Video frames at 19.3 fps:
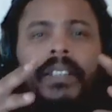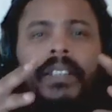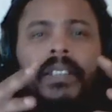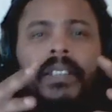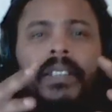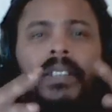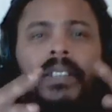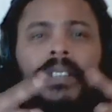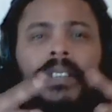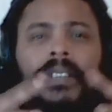
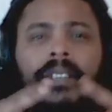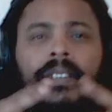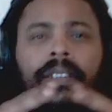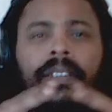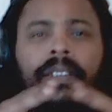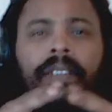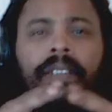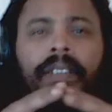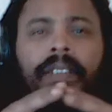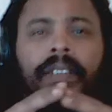
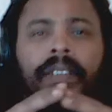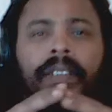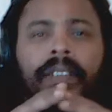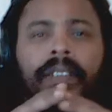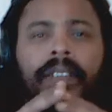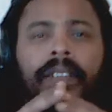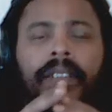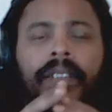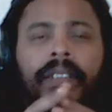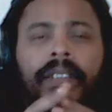
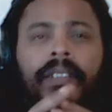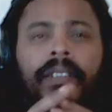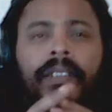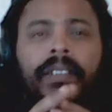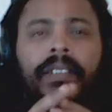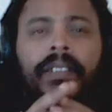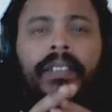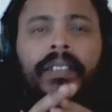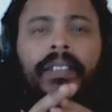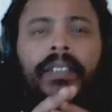
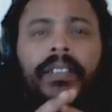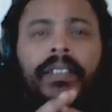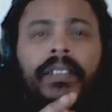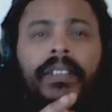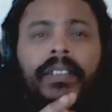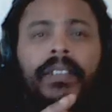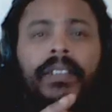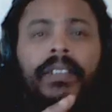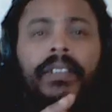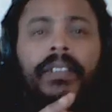
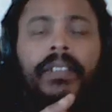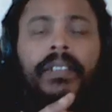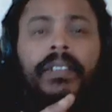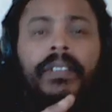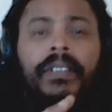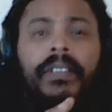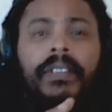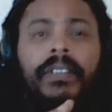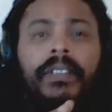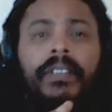
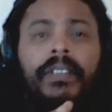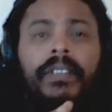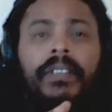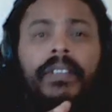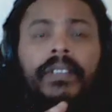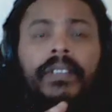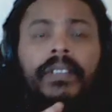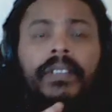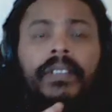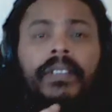
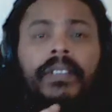Nobody speaks.